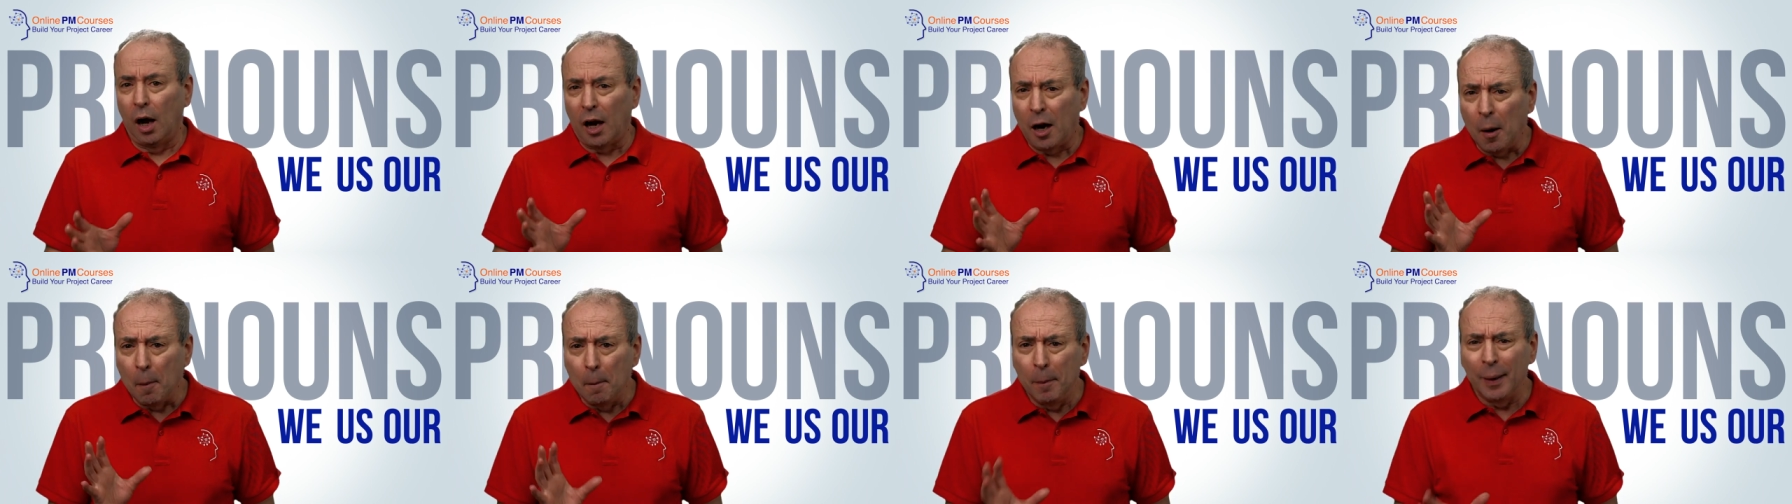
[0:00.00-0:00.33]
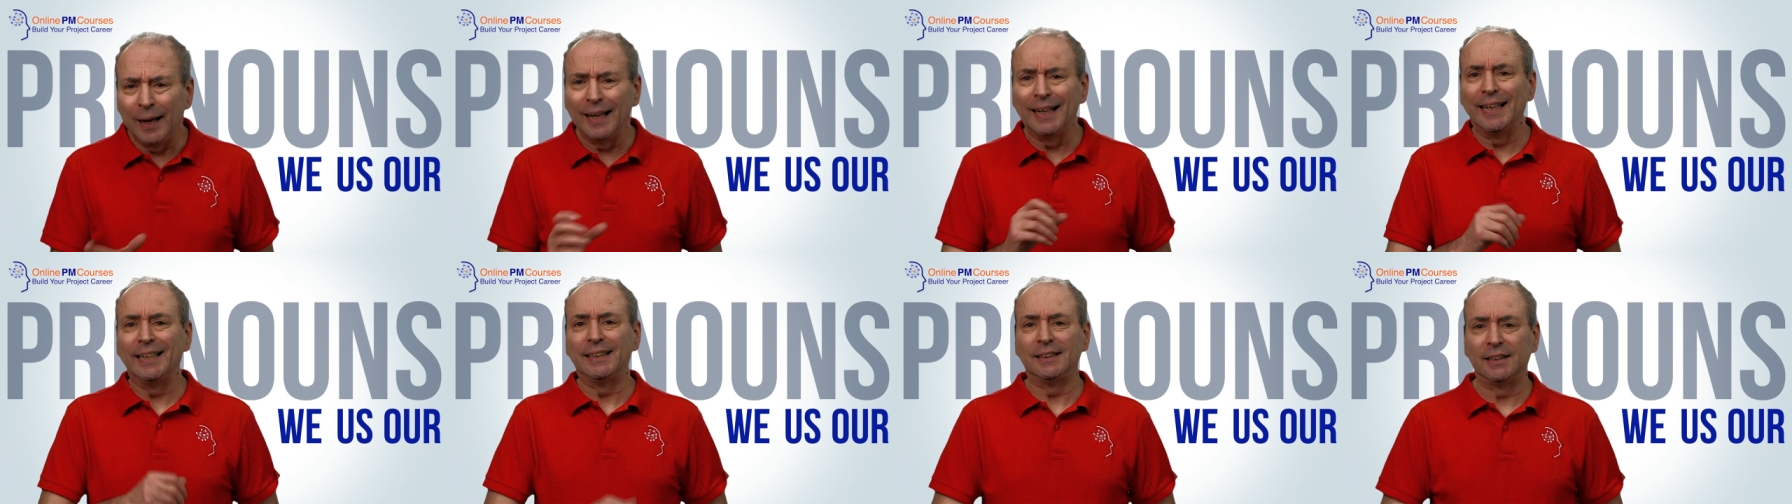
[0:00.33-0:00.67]

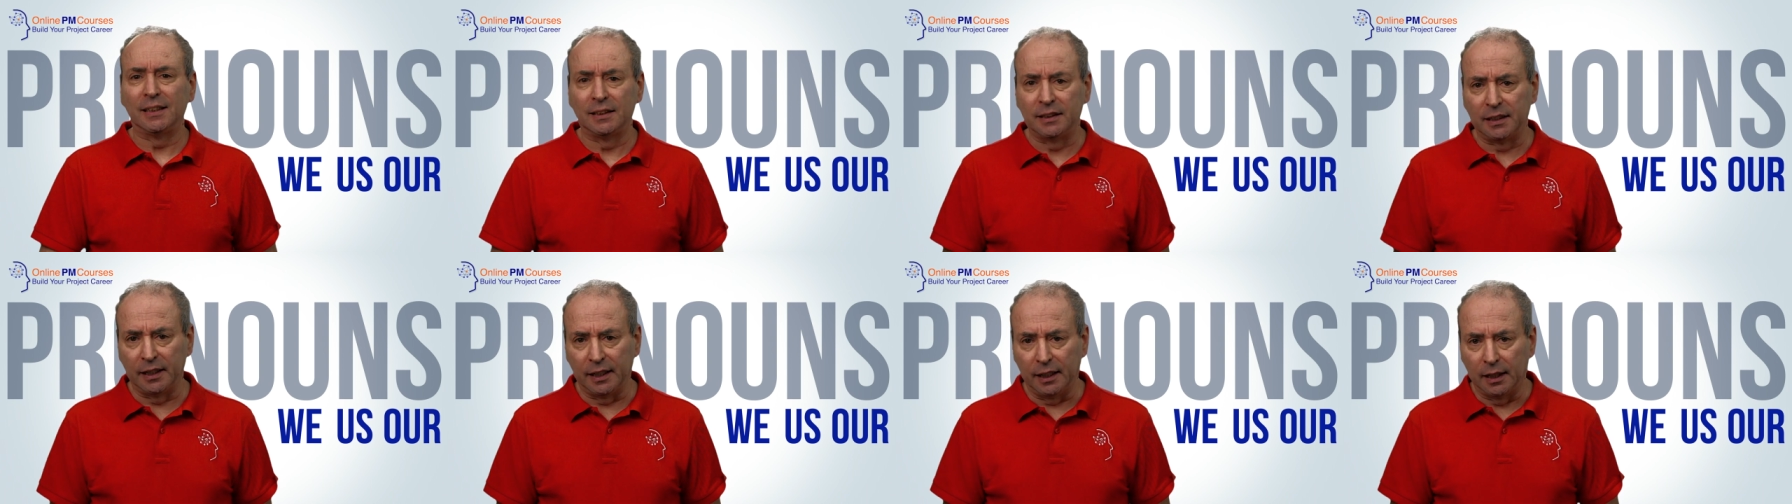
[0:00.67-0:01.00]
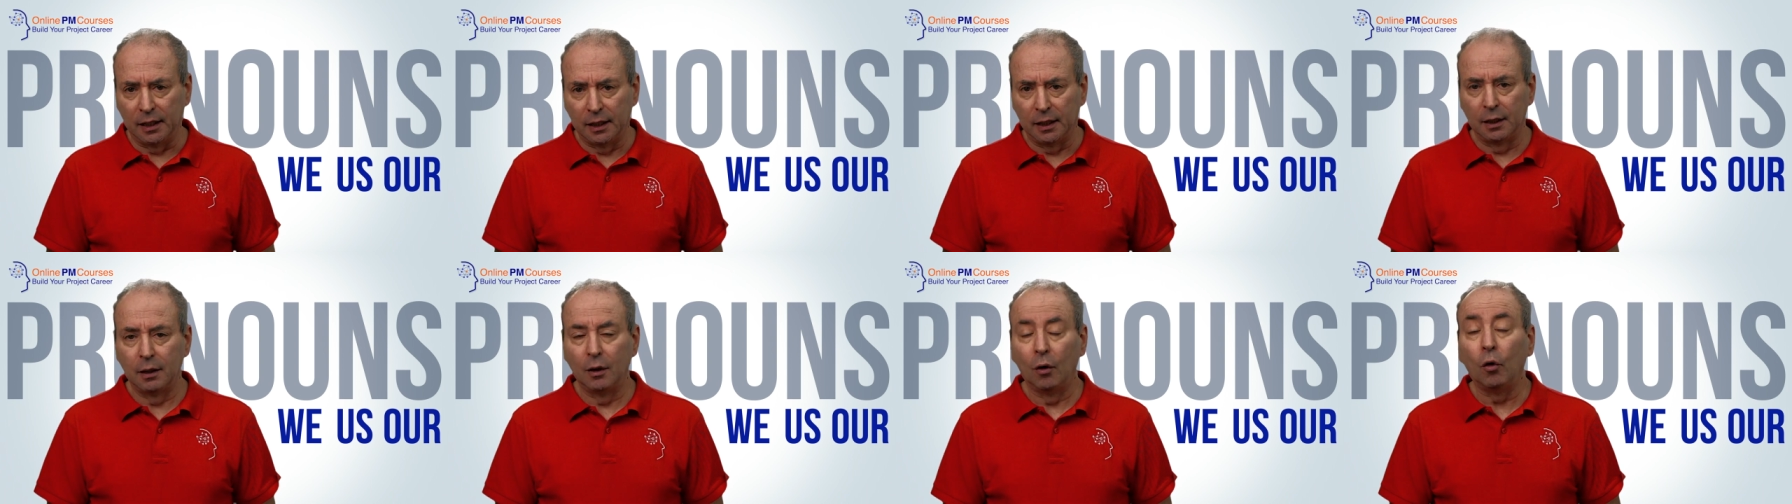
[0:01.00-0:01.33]
complicity
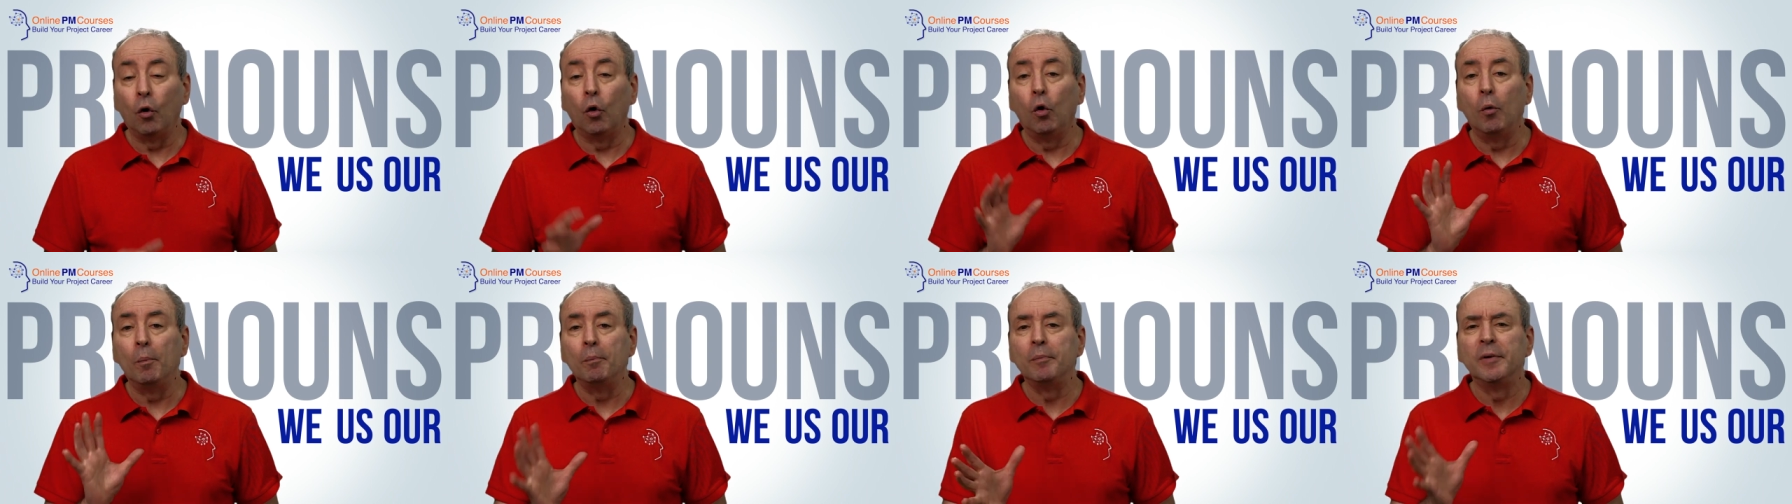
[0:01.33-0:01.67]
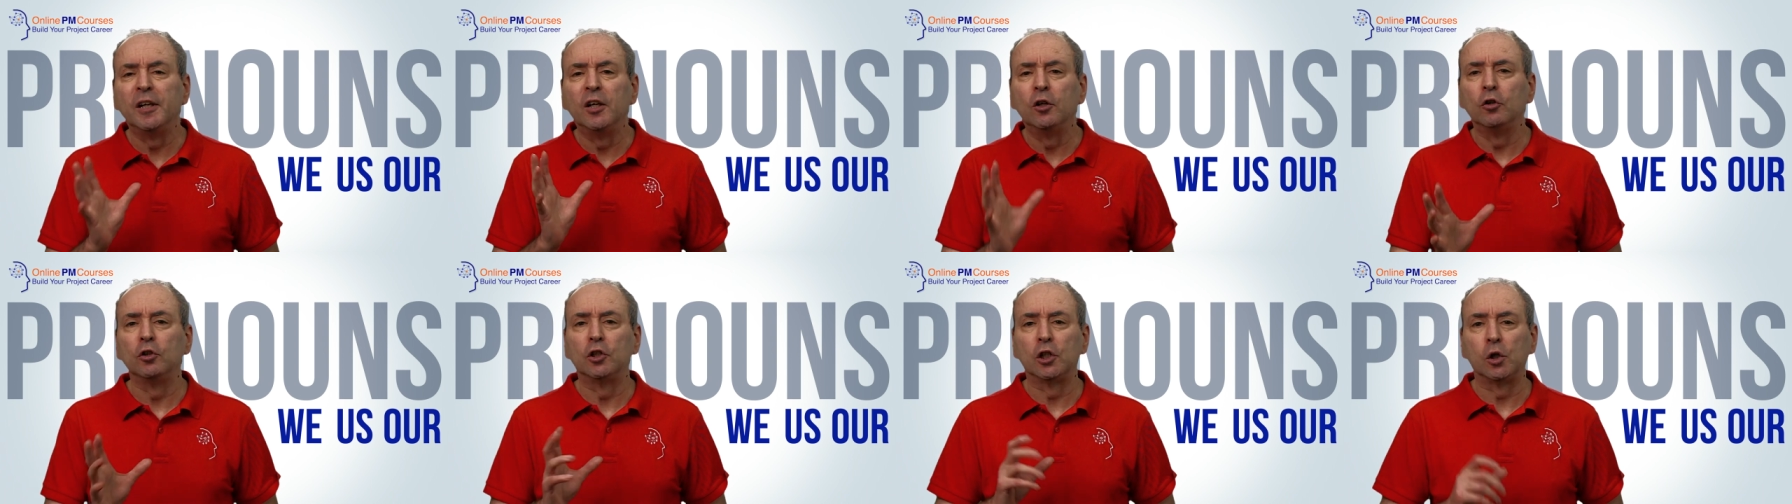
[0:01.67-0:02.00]
or
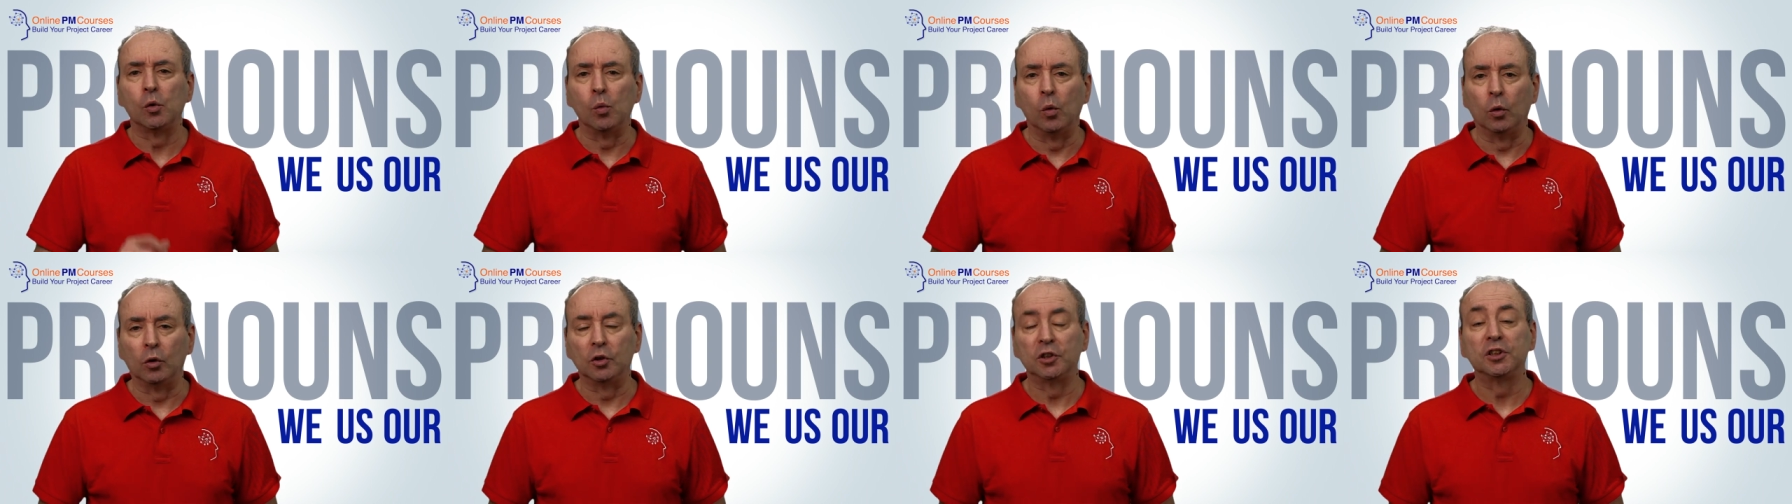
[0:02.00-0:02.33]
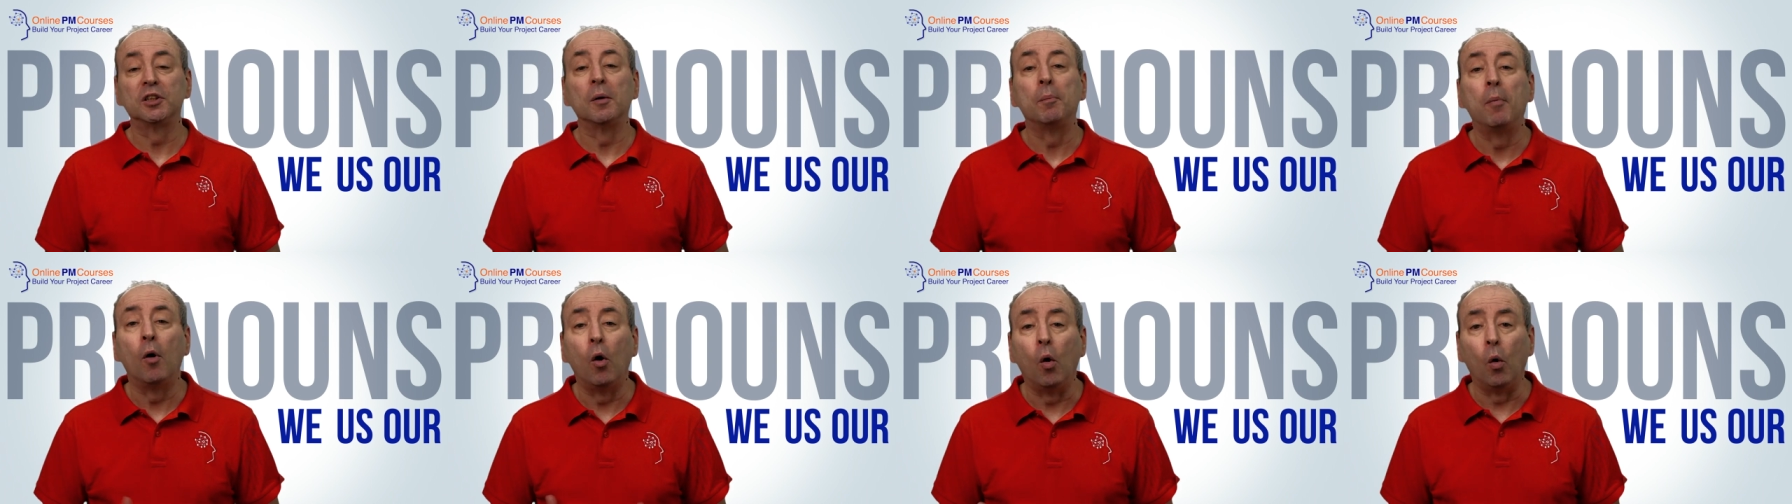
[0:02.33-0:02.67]
mutual
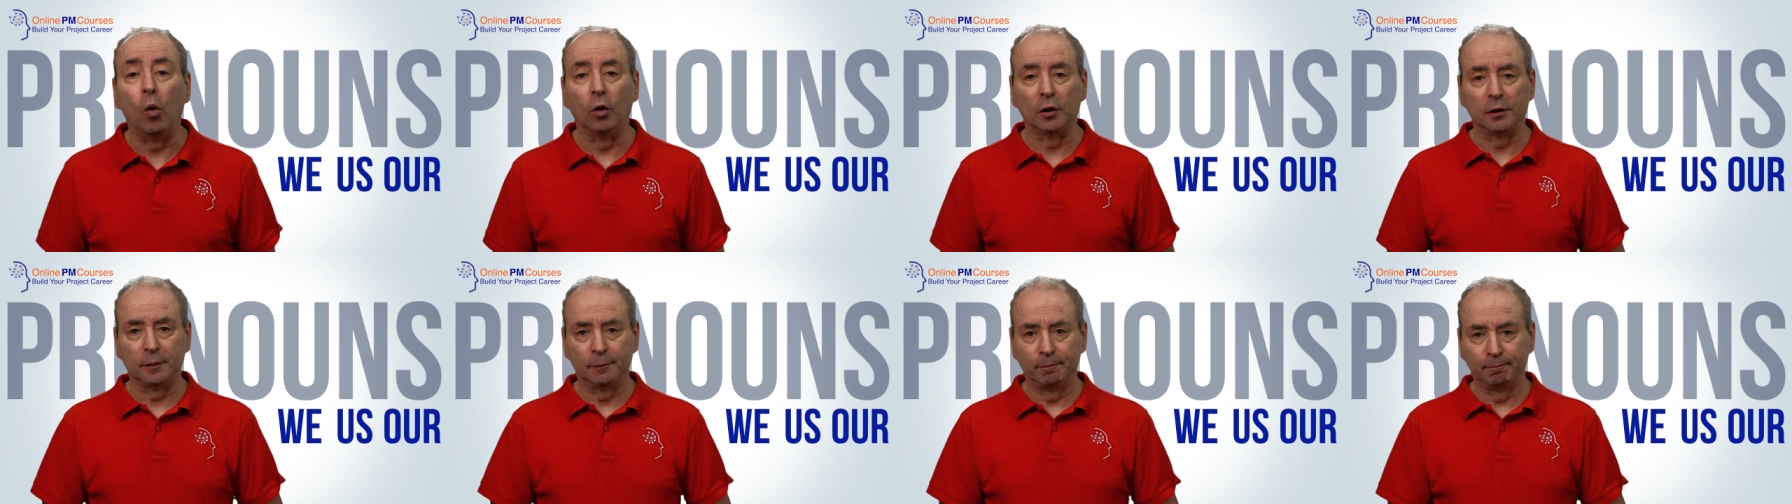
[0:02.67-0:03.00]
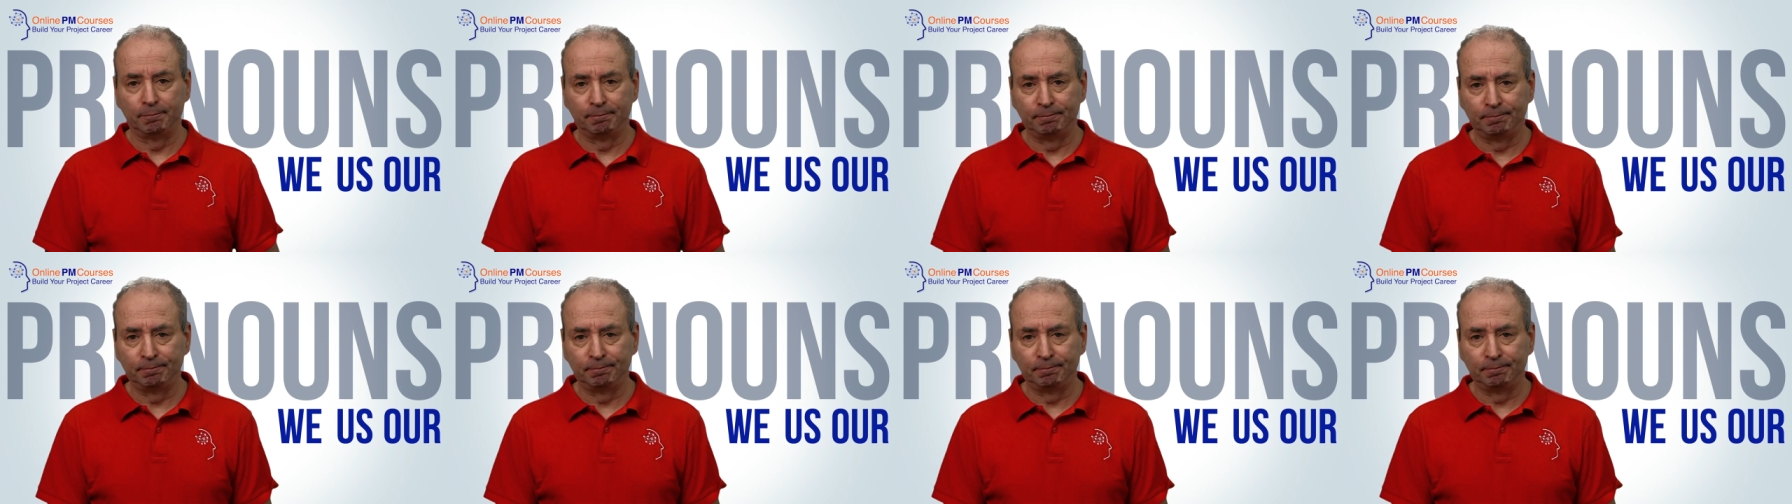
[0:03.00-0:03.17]
support.